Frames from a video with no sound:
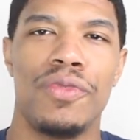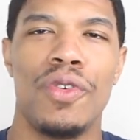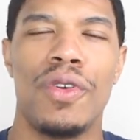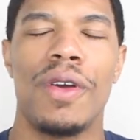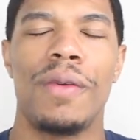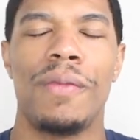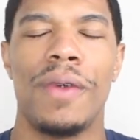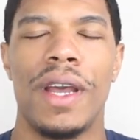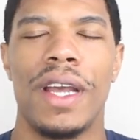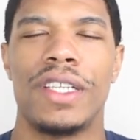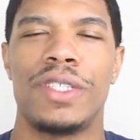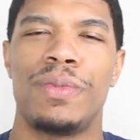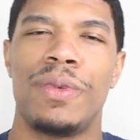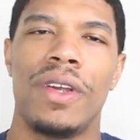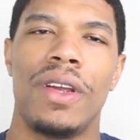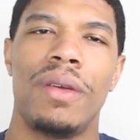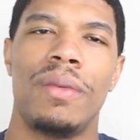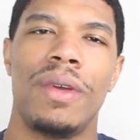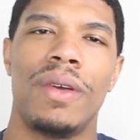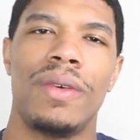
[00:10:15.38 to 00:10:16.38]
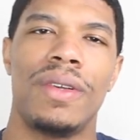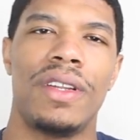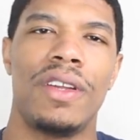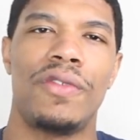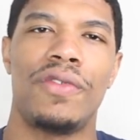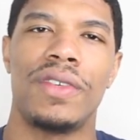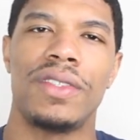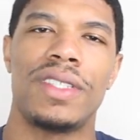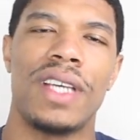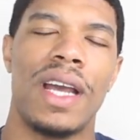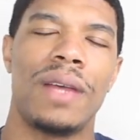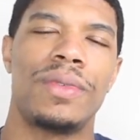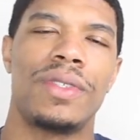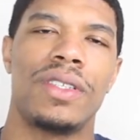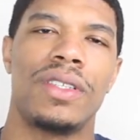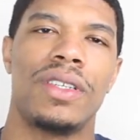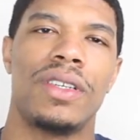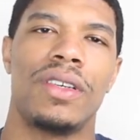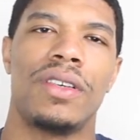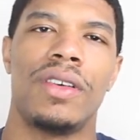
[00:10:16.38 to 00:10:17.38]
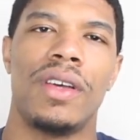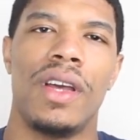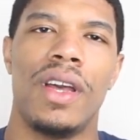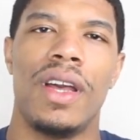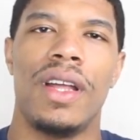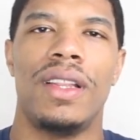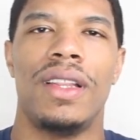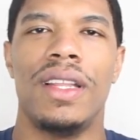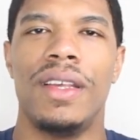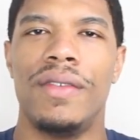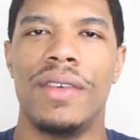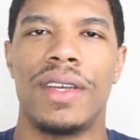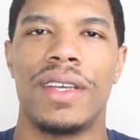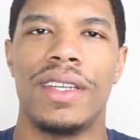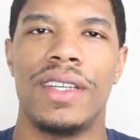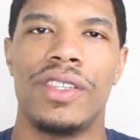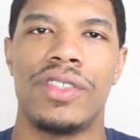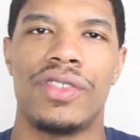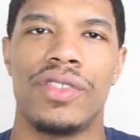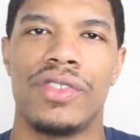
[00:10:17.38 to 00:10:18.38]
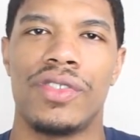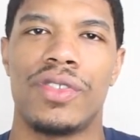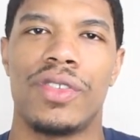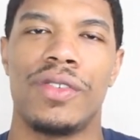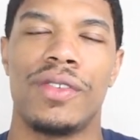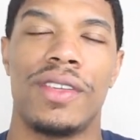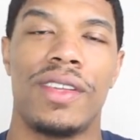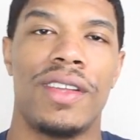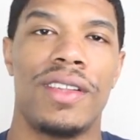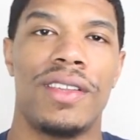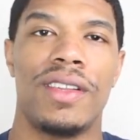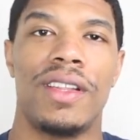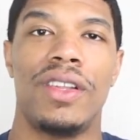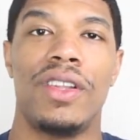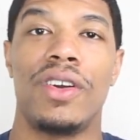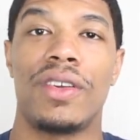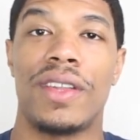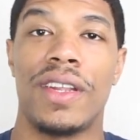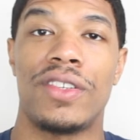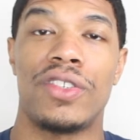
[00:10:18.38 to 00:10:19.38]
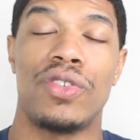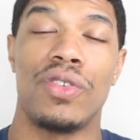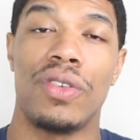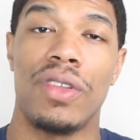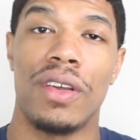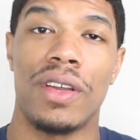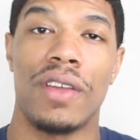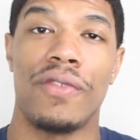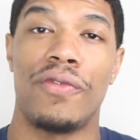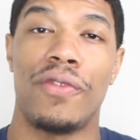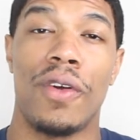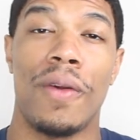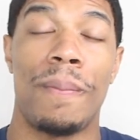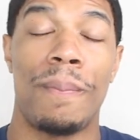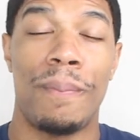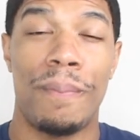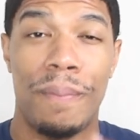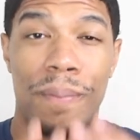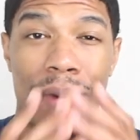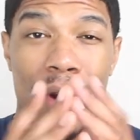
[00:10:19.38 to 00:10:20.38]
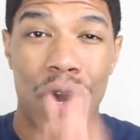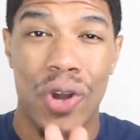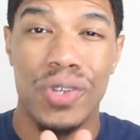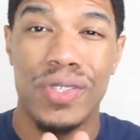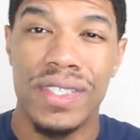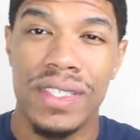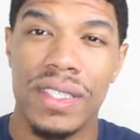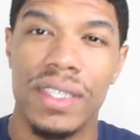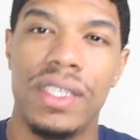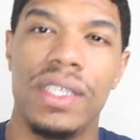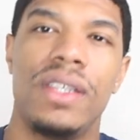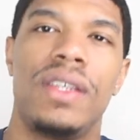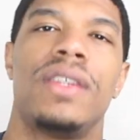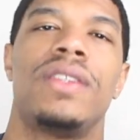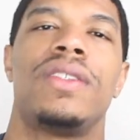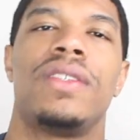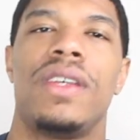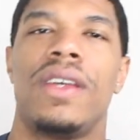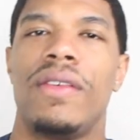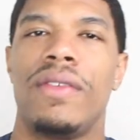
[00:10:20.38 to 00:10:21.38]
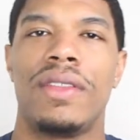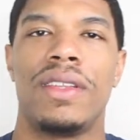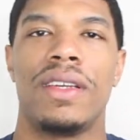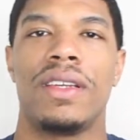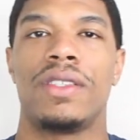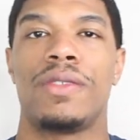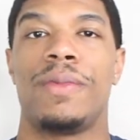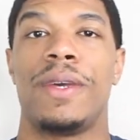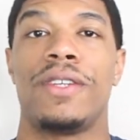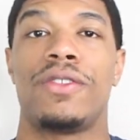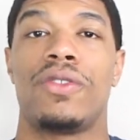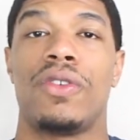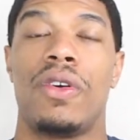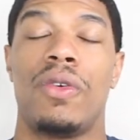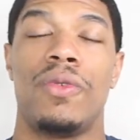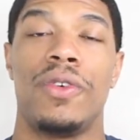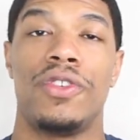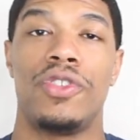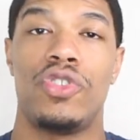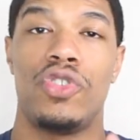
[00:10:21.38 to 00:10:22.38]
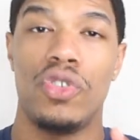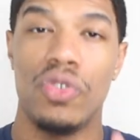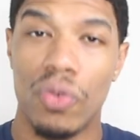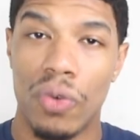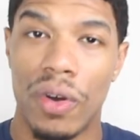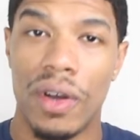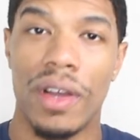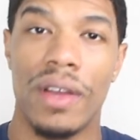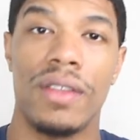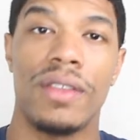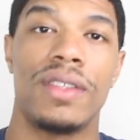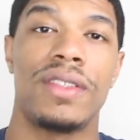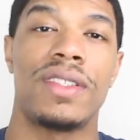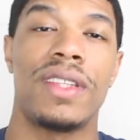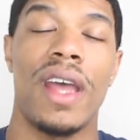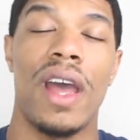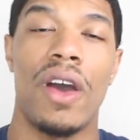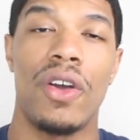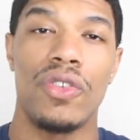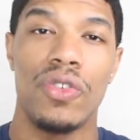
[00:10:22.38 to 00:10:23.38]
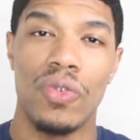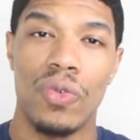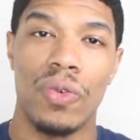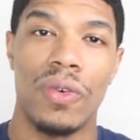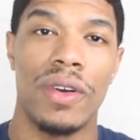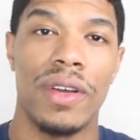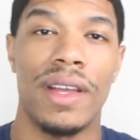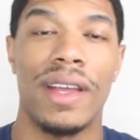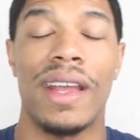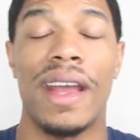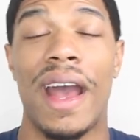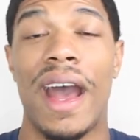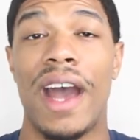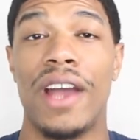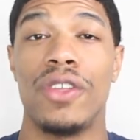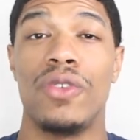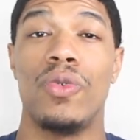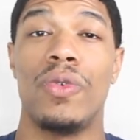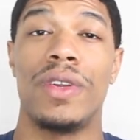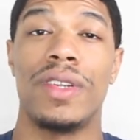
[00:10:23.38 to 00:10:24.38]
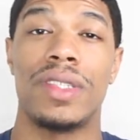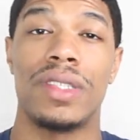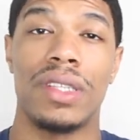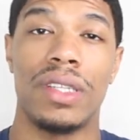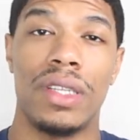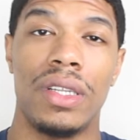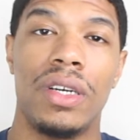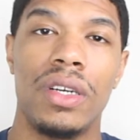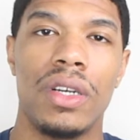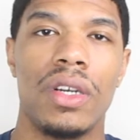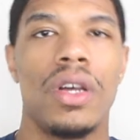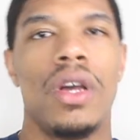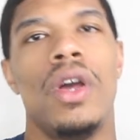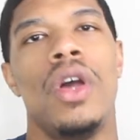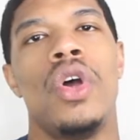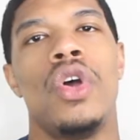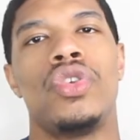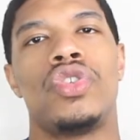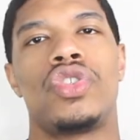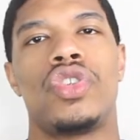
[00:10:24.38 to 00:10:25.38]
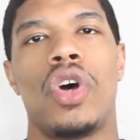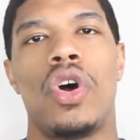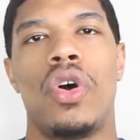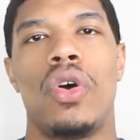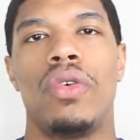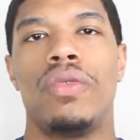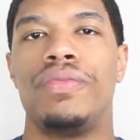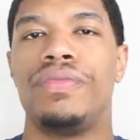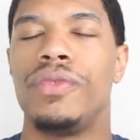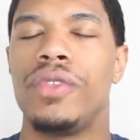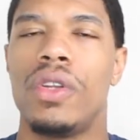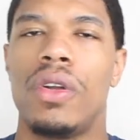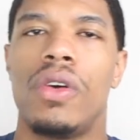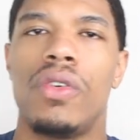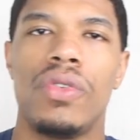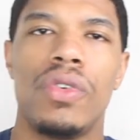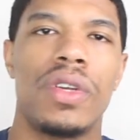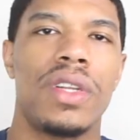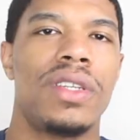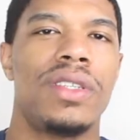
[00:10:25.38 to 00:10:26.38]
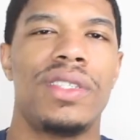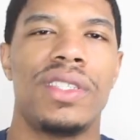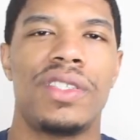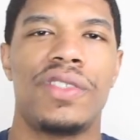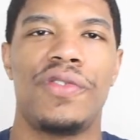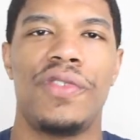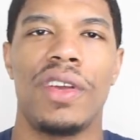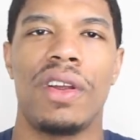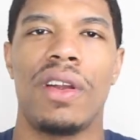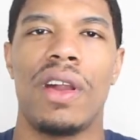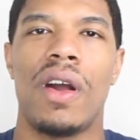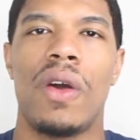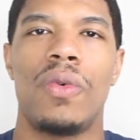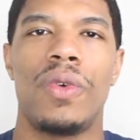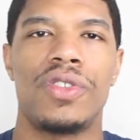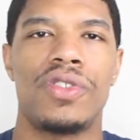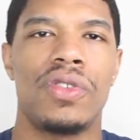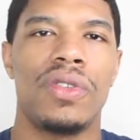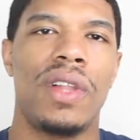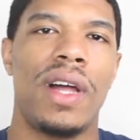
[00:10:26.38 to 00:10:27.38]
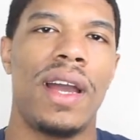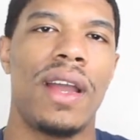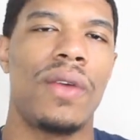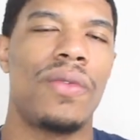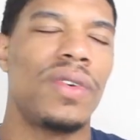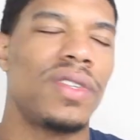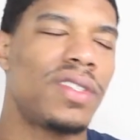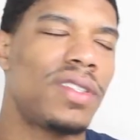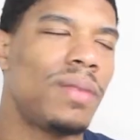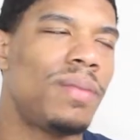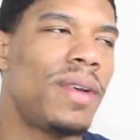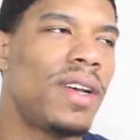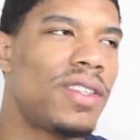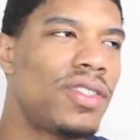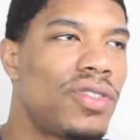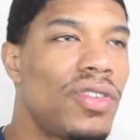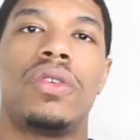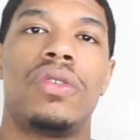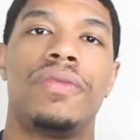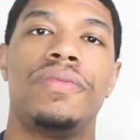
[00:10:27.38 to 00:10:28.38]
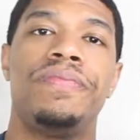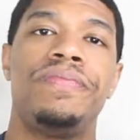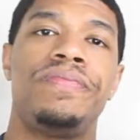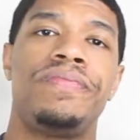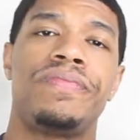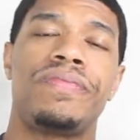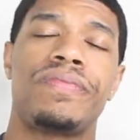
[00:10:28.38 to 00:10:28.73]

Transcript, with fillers: you can experiment with different types of leave-in conditioners to get the look that you're looking for personally, because everything is based on what you want, style you want, and how you want it to look. So, you know, you can just figure out what you like and what's the best. So,